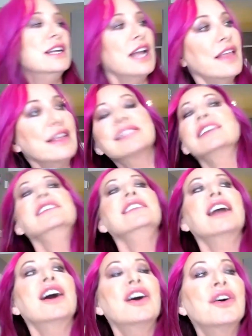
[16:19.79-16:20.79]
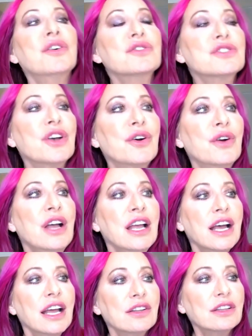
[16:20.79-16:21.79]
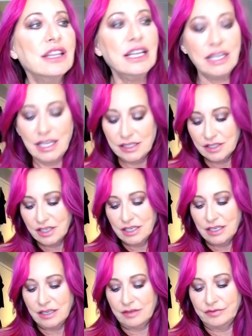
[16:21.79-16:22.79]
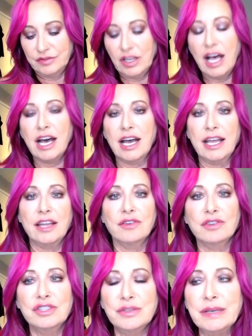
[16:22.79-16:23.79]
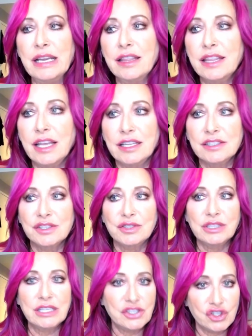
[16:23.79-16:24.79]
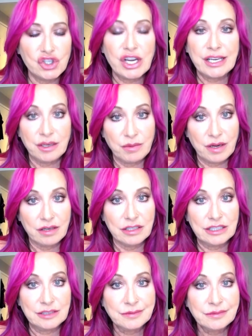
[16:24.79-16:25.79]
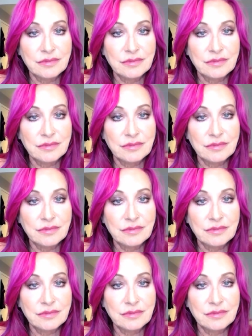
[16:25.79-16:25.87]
And they said no. So I don't think he's going to fly or do anything till at least January.